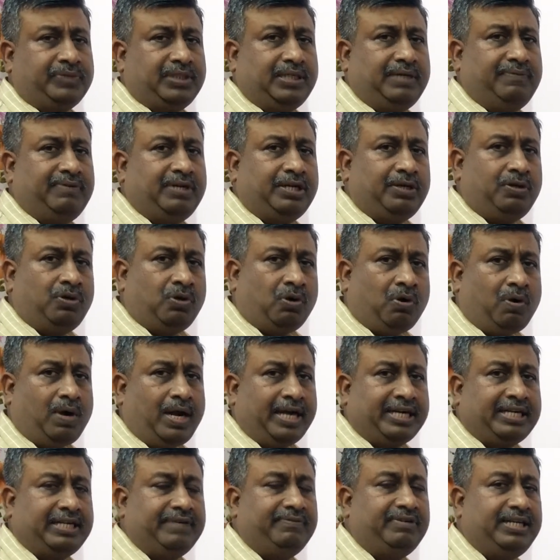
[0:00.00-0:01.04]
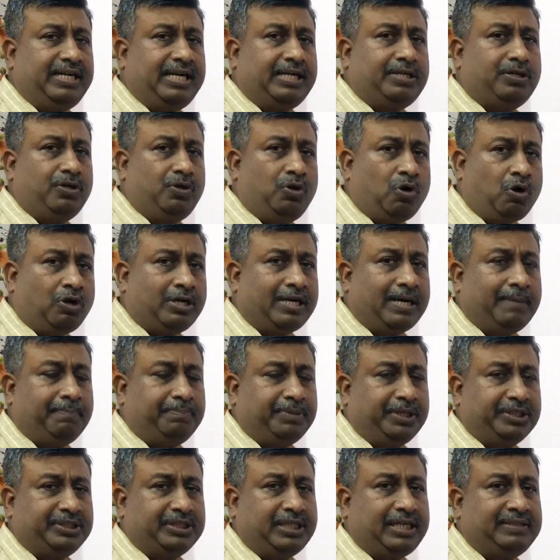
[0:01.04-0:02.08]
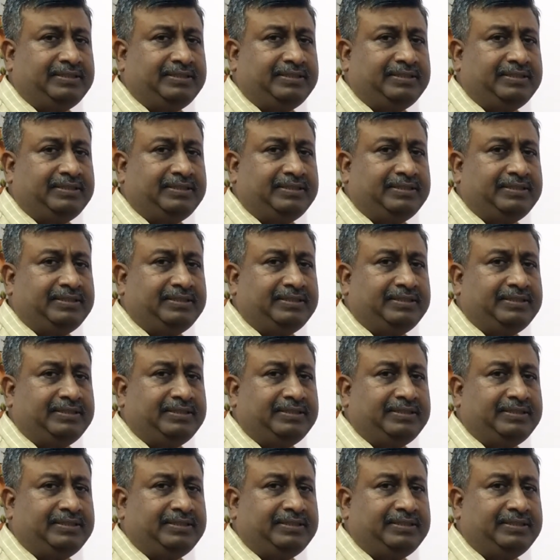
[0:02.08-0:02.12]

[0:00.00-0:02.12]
have very low activity at low temperature